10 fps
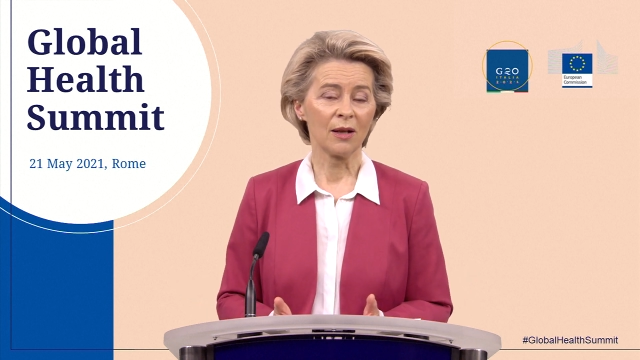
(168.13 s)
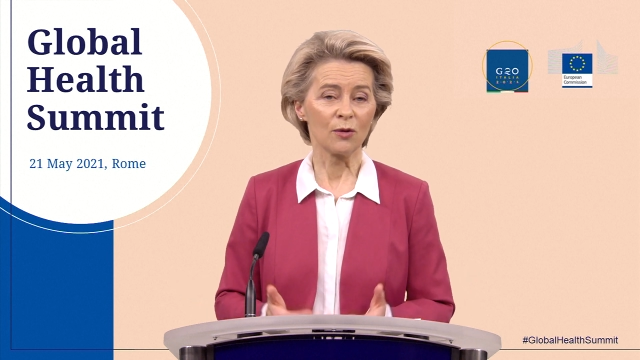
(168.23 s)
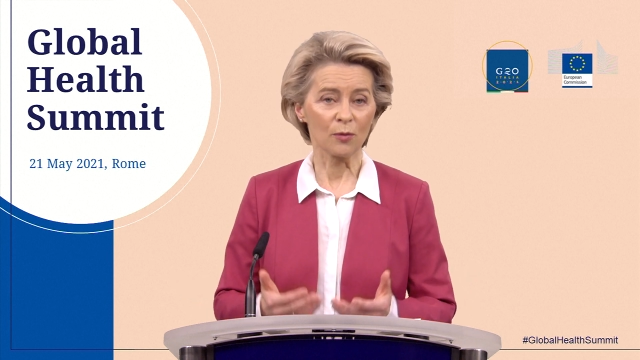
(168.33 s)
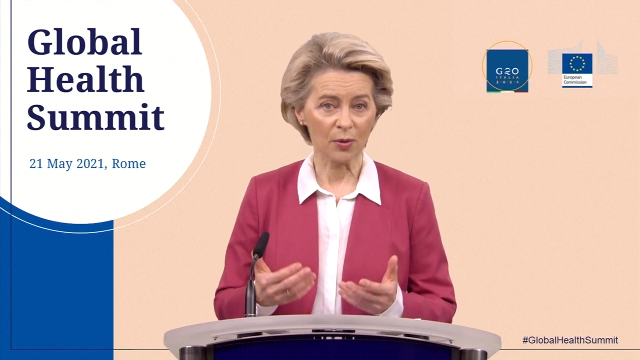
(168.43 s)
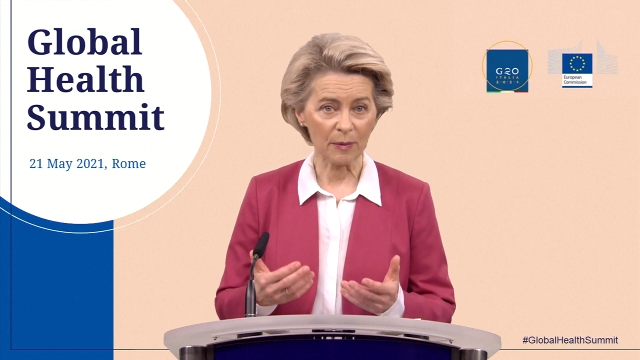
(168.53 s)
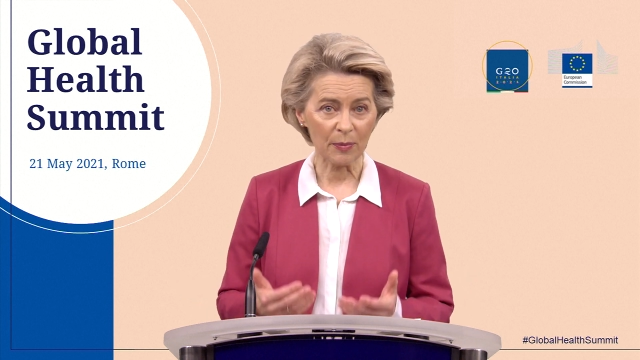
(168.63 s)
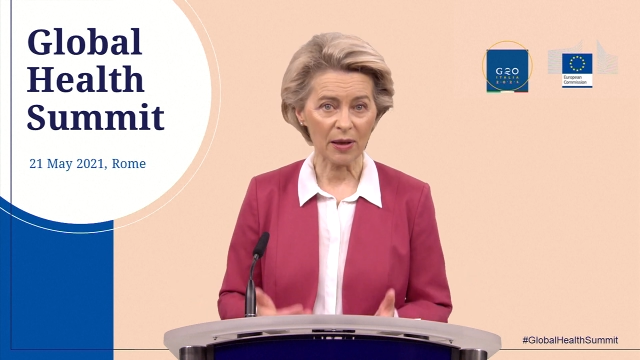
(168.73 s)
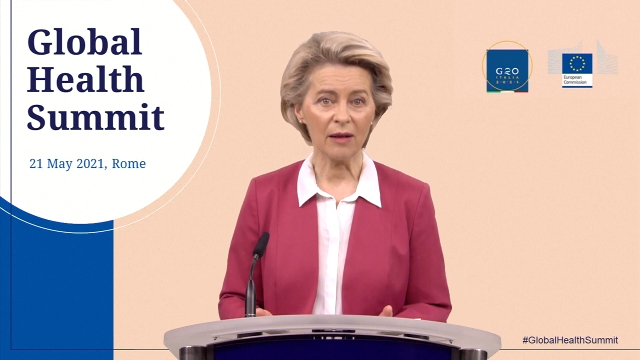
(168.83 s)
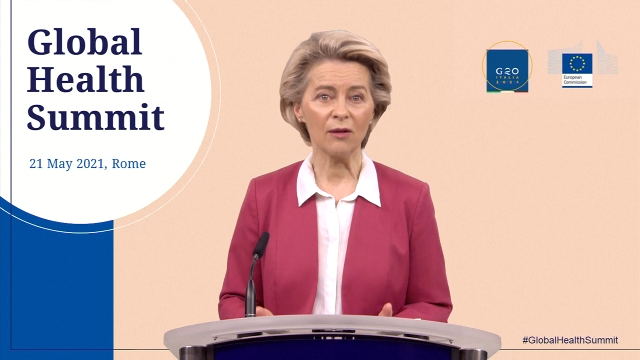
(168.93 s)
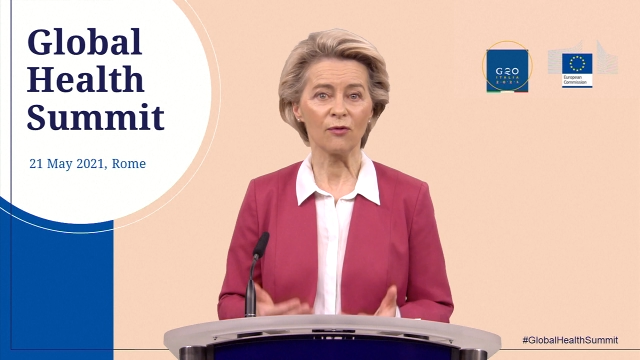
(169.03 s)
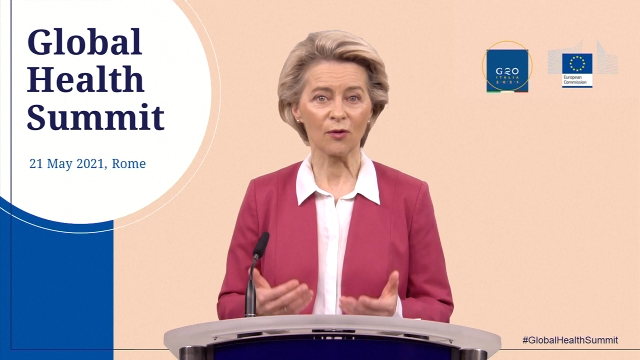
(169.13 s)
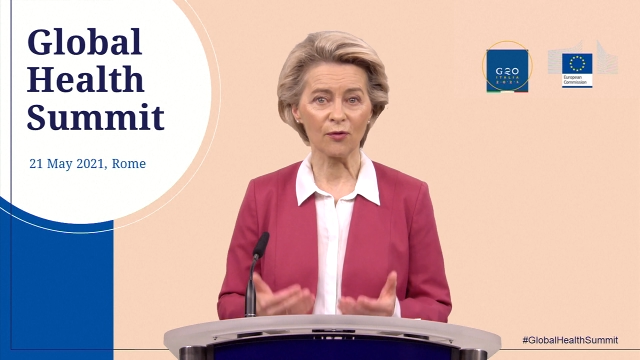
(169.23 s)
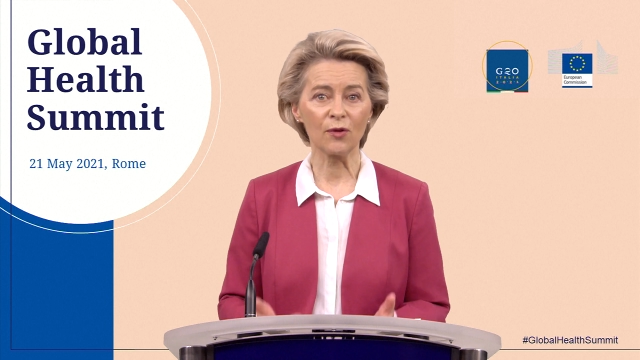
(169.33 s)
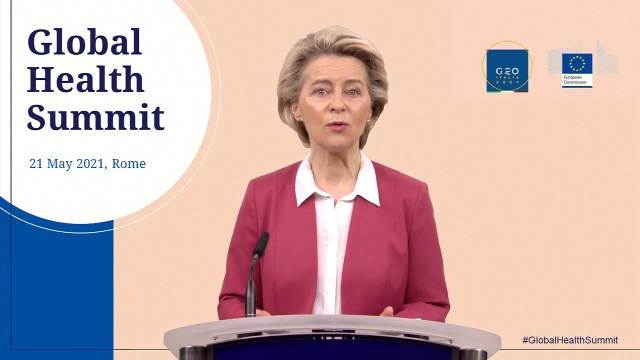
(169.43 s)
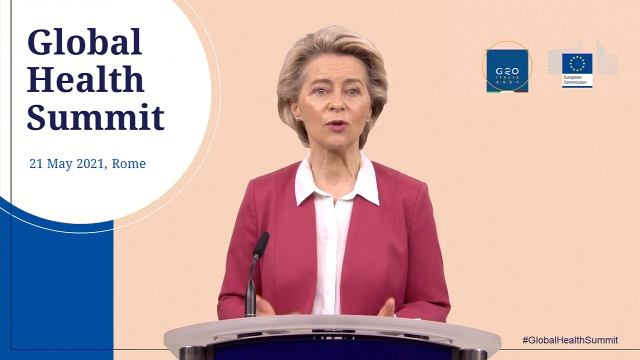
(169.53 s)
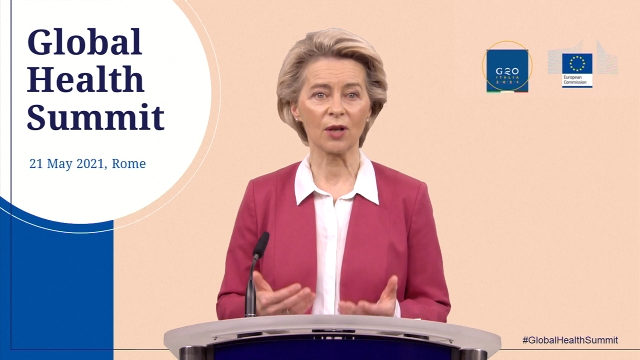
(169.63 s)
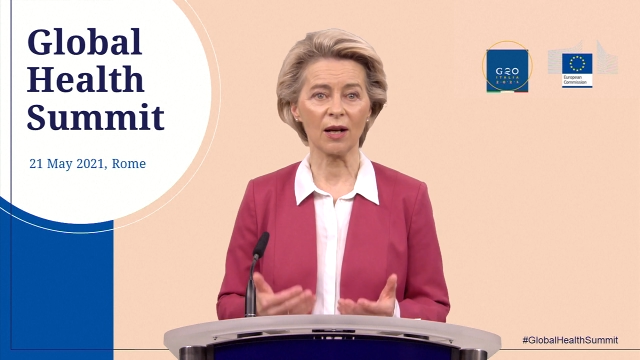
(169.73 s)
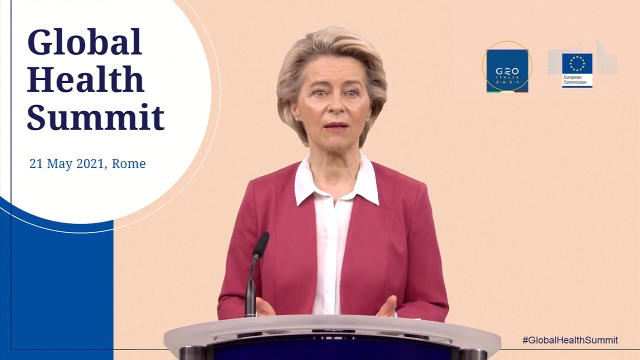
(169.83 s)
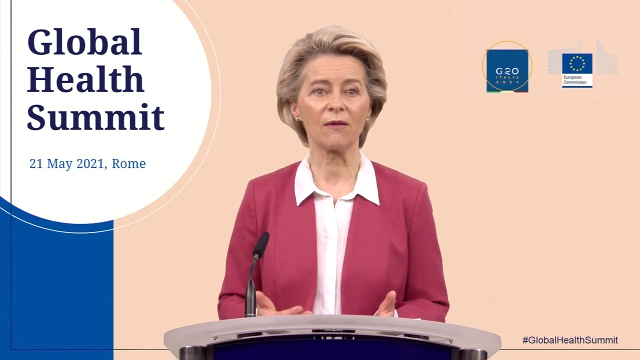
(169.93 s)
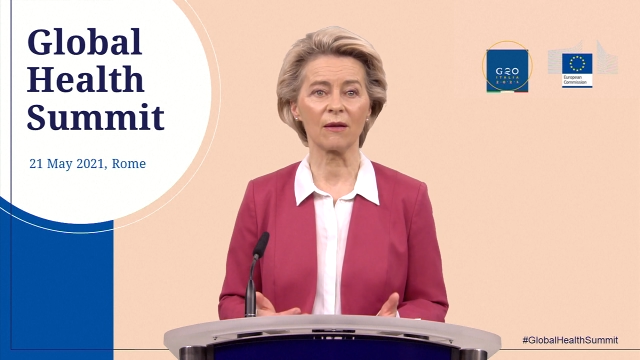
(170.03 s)
to prepare for future
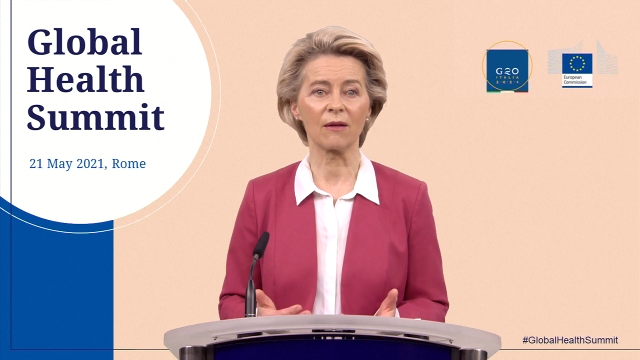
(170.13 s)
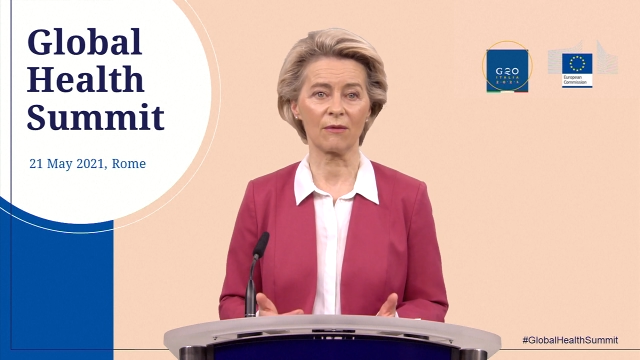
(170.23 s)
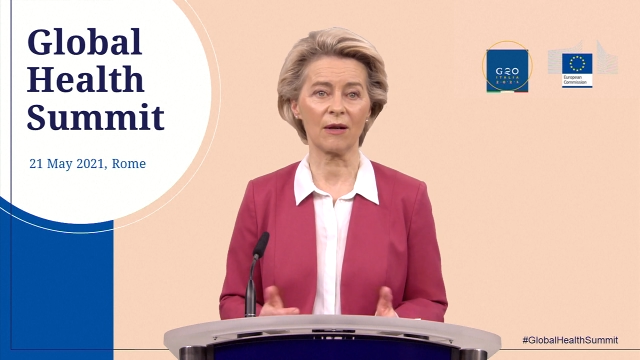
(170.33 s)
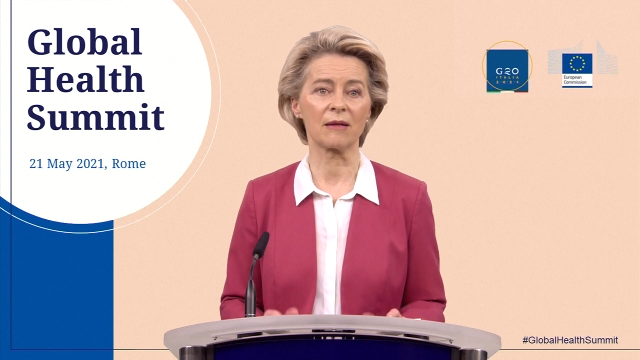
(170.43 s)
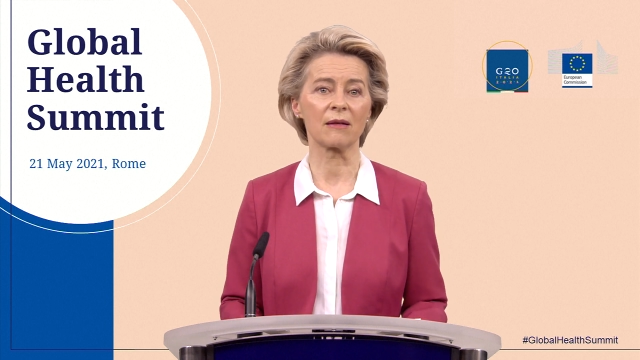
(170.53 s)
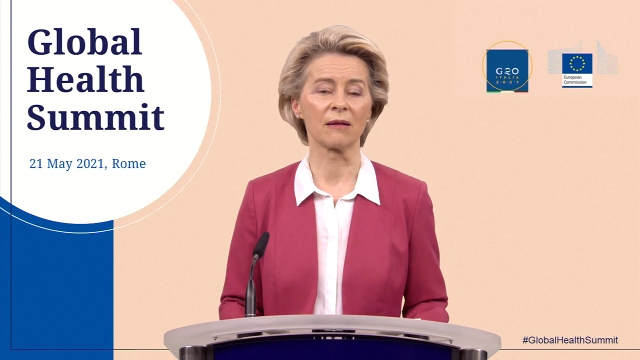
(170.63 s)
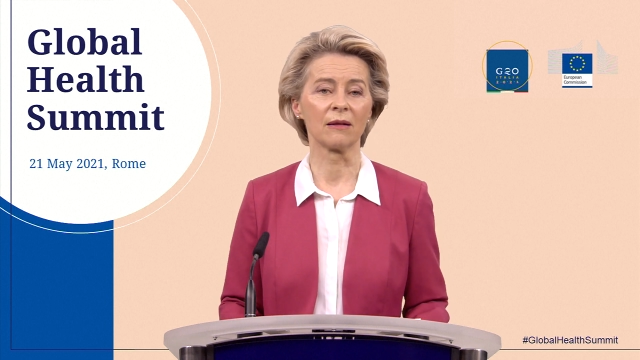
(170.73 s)
health threats?